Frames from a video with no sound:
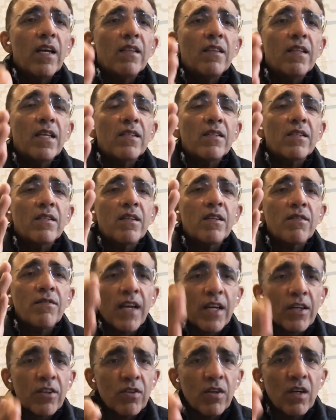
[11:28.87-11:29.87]
There's
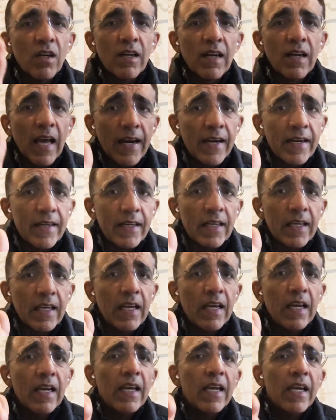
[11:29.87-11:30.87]
directional clarity.
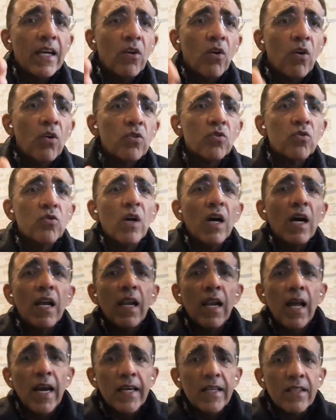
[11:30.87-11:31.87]
It also
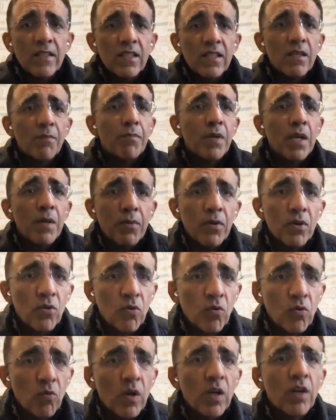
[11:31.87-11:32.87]
aligns the people
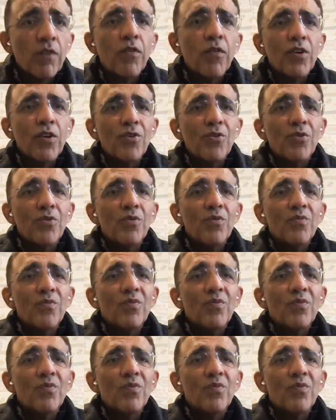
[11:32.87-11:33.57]
who work for you